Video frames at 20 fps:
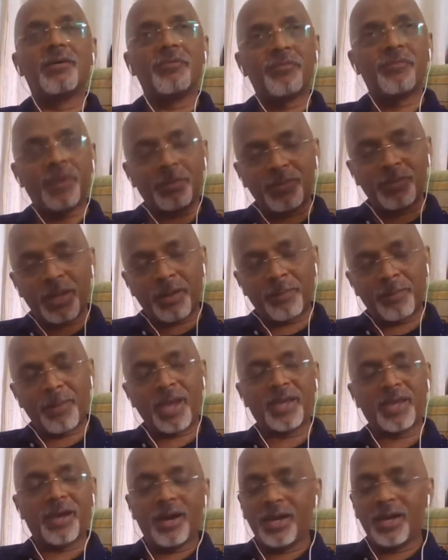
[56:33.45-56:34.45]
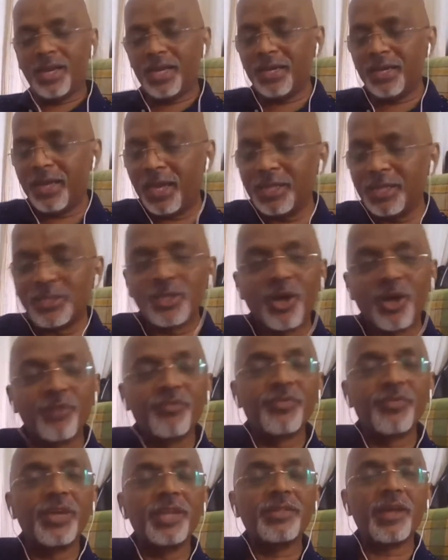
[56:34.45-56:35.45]
from my early days of
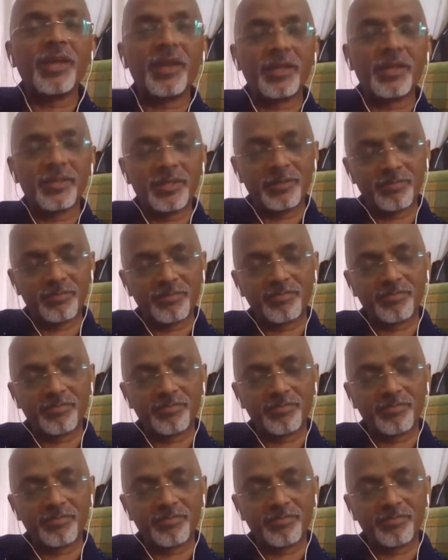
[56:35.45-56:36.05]
Gita Ratan,